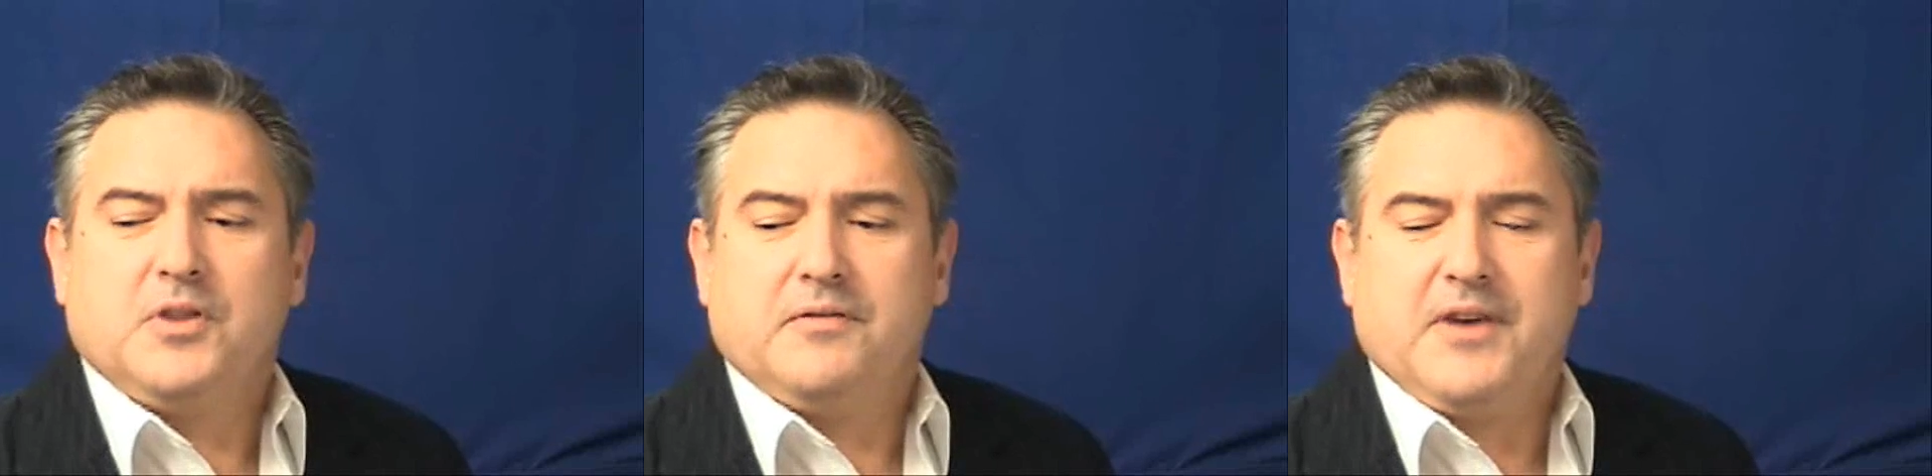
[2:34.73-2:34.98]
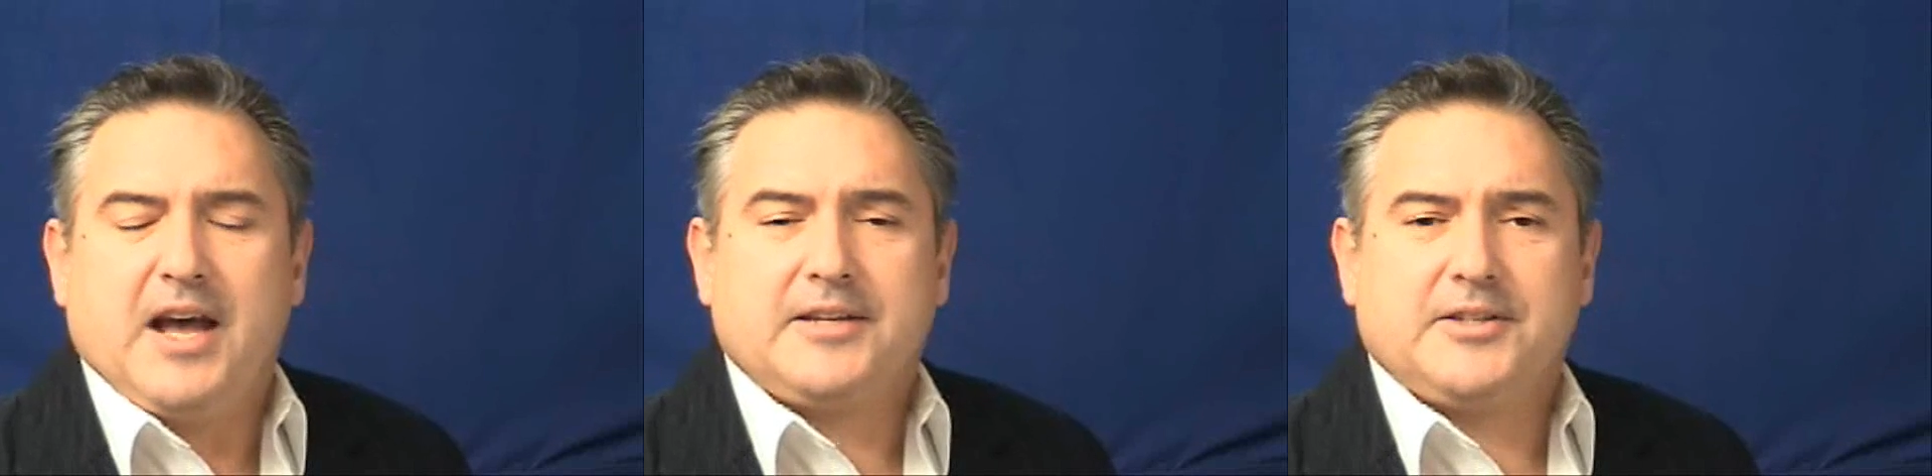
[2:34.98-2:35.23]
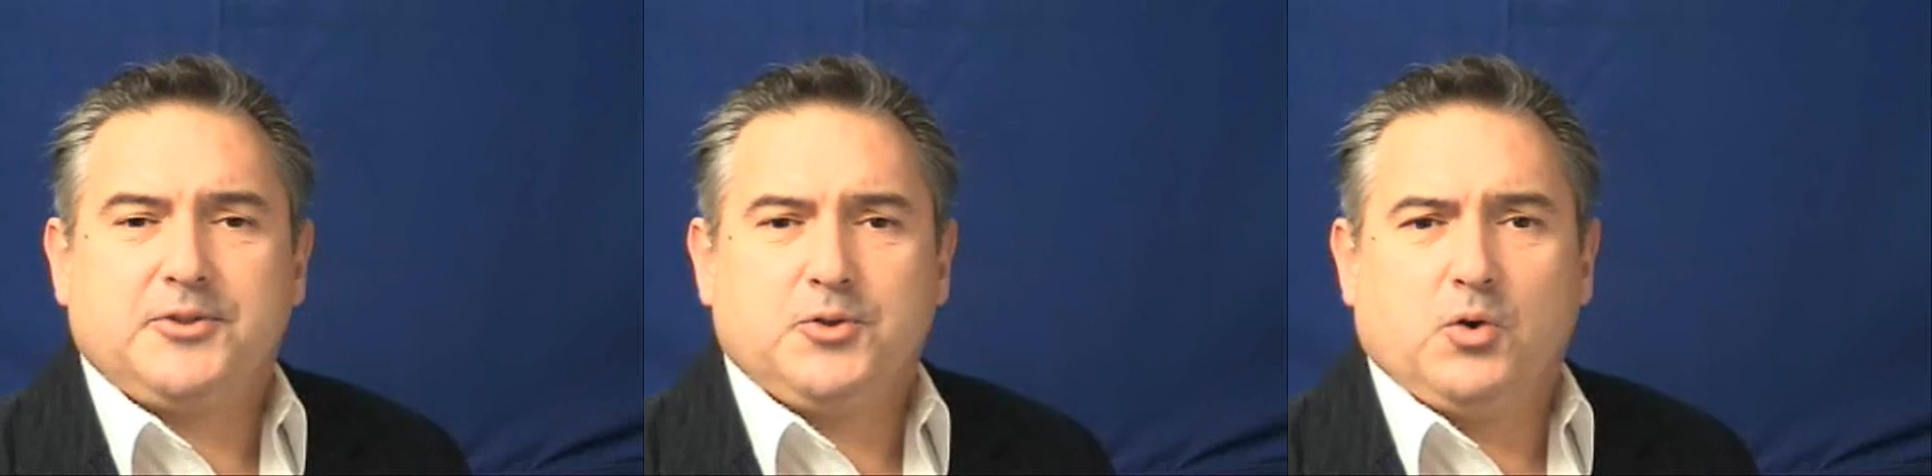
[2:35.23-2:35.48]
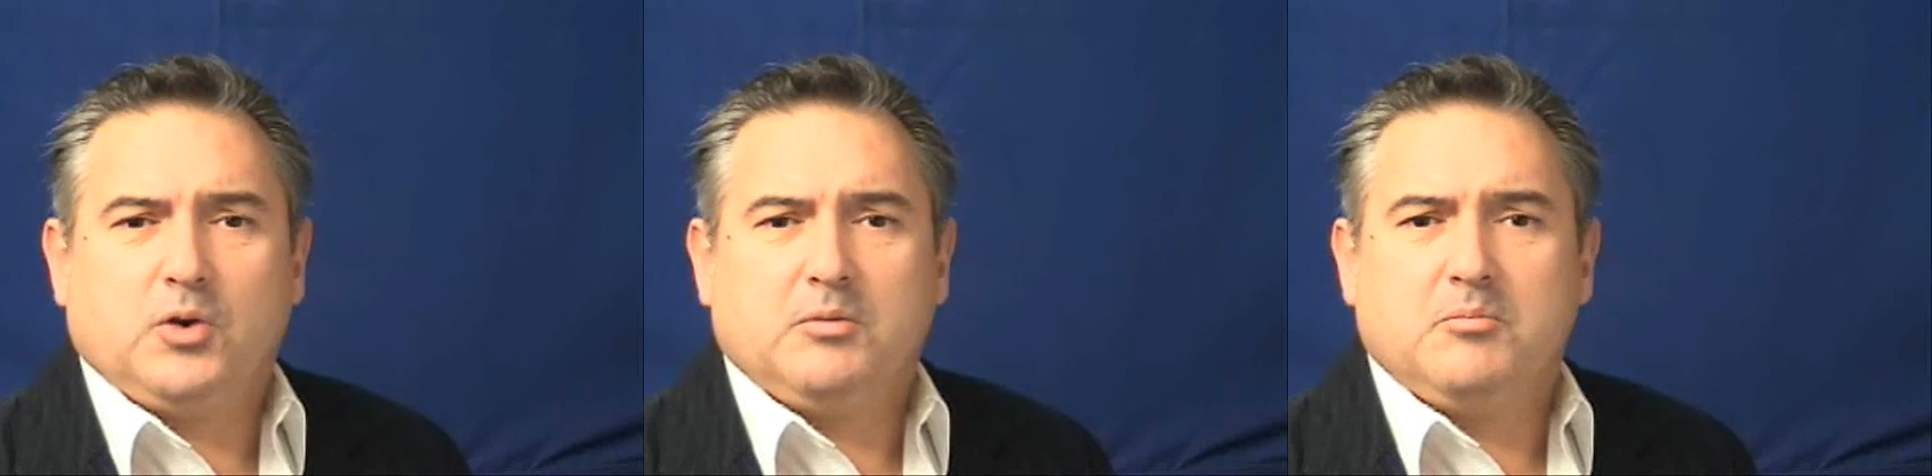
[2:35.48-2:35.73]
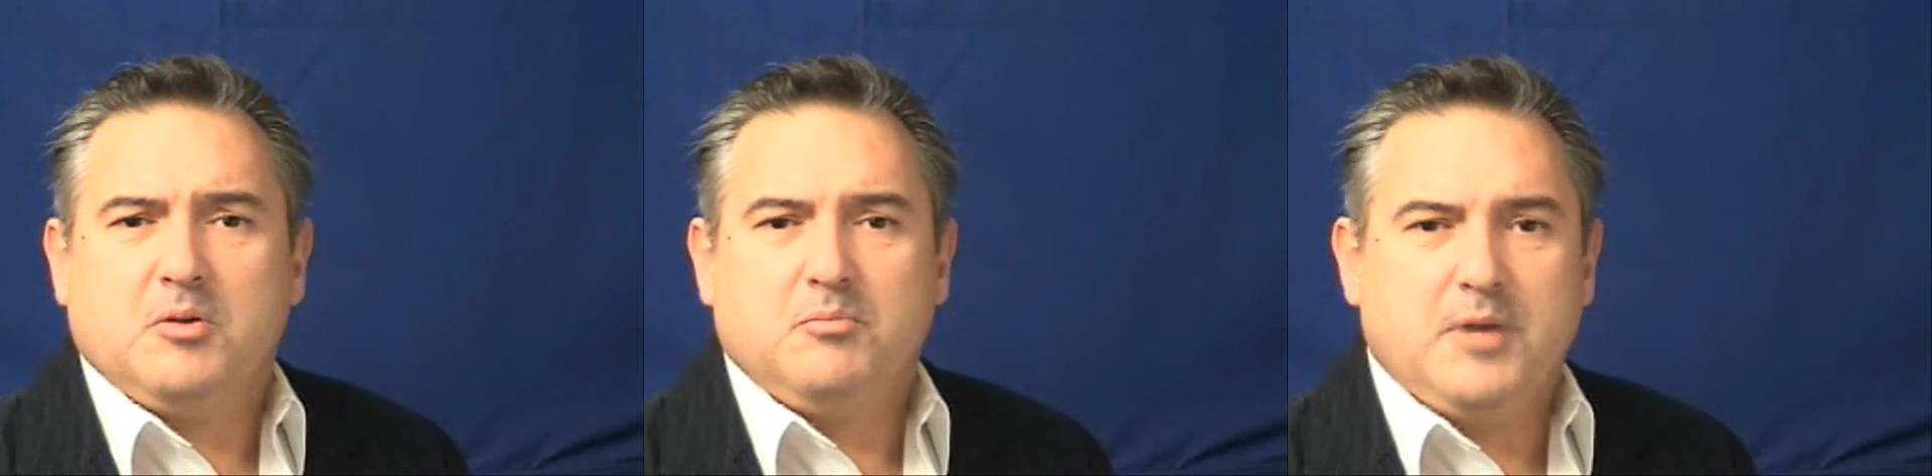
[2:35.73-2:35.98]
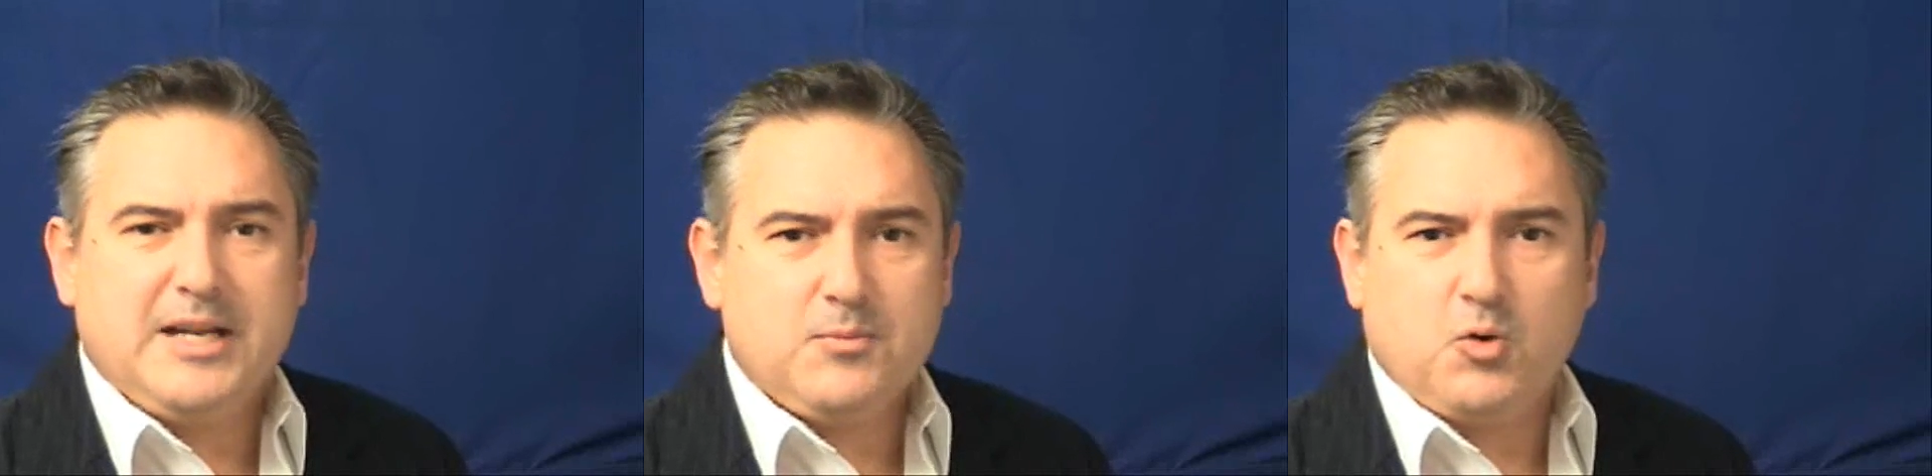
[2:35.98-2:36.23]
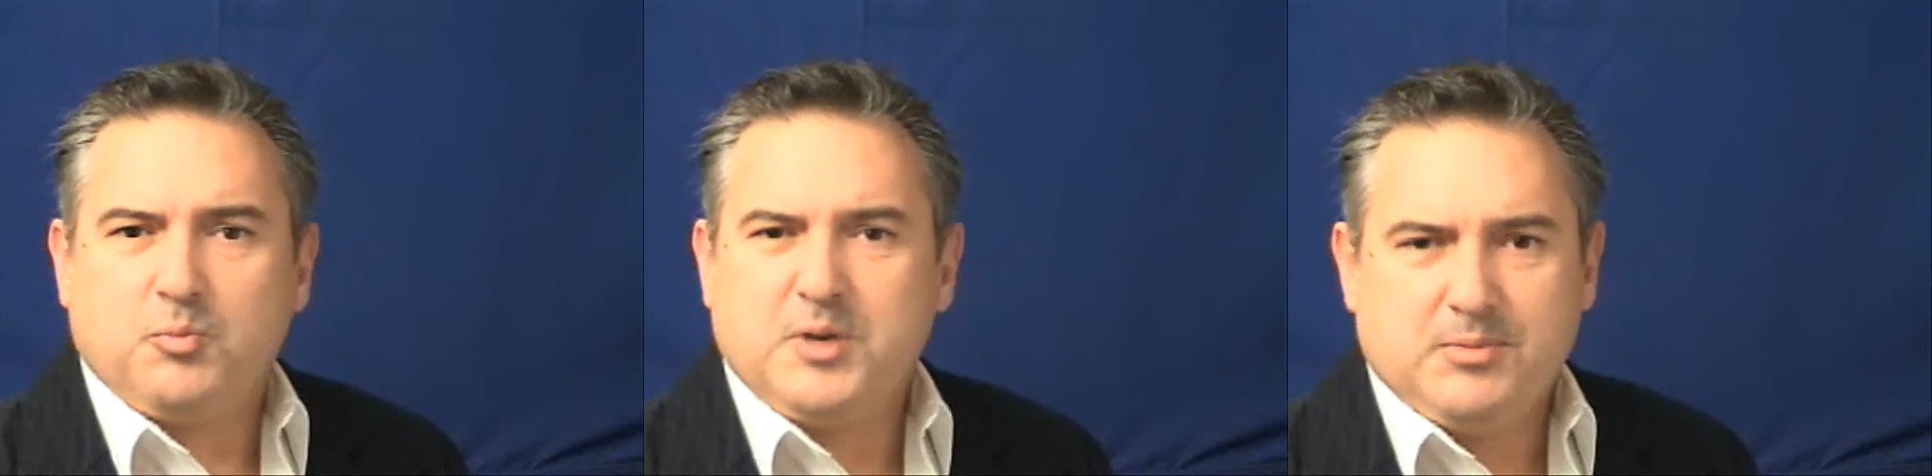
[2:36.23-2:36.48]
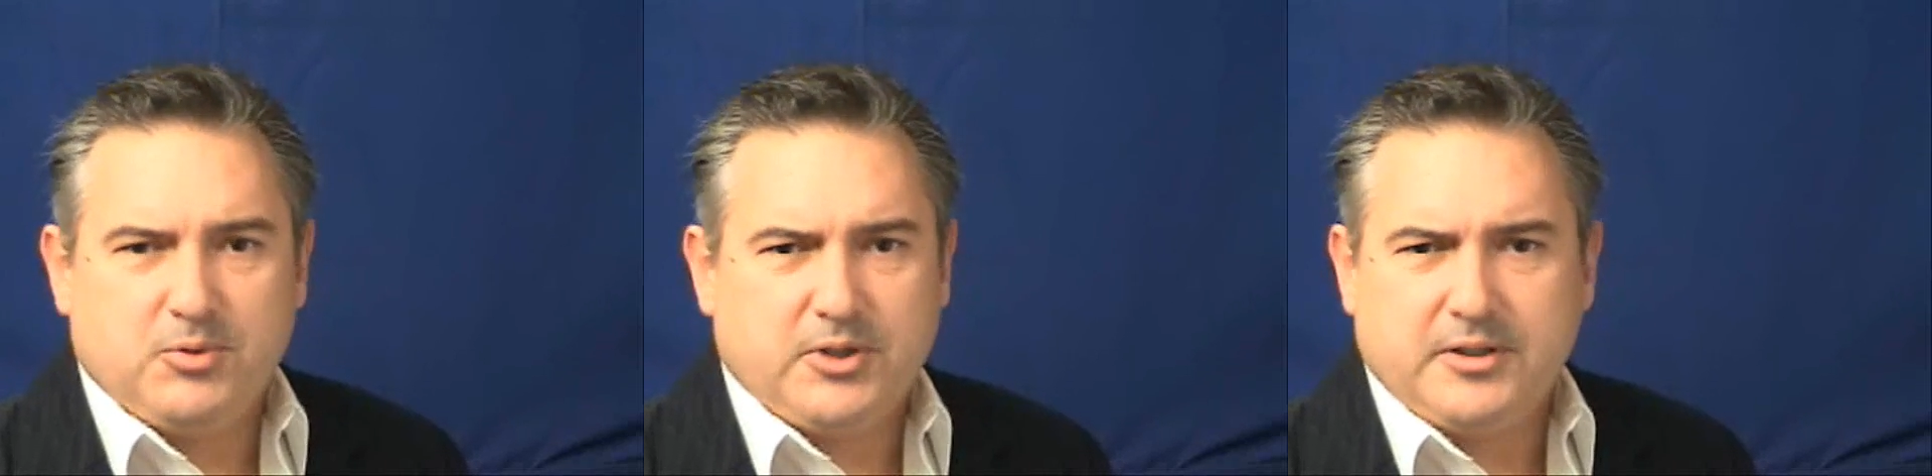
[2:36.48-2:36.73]
the fact that there are many more
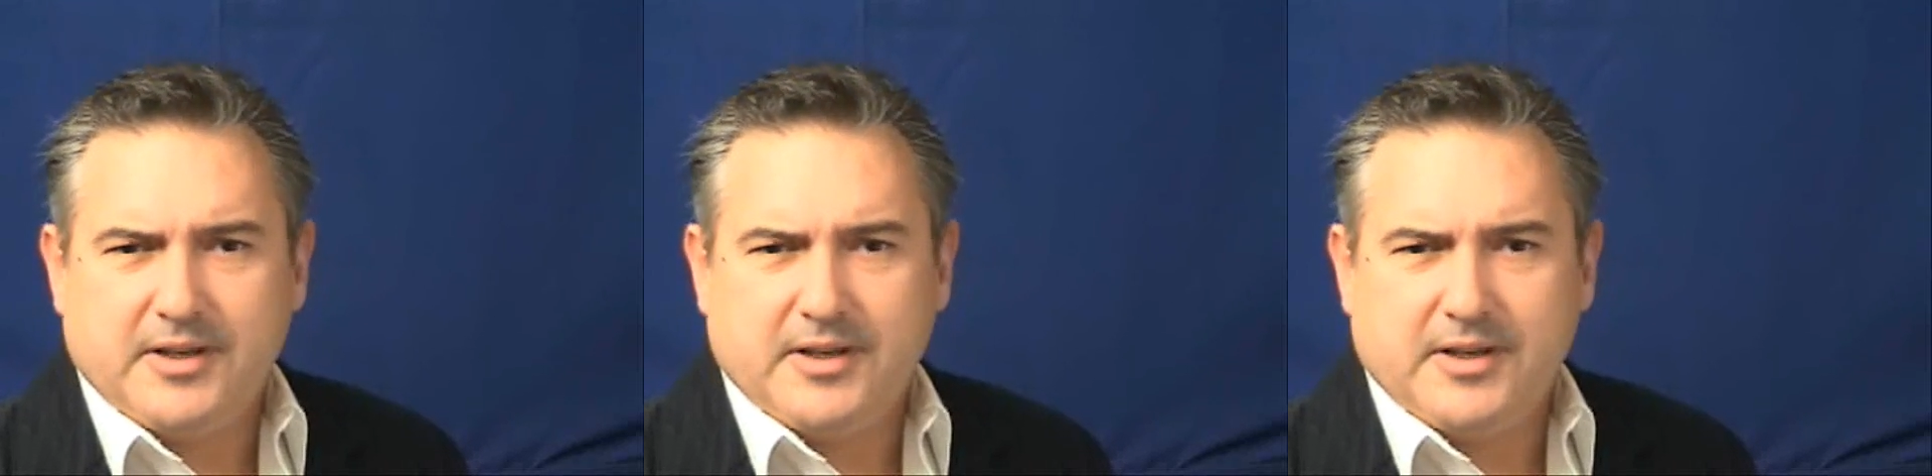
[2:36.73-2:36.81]
people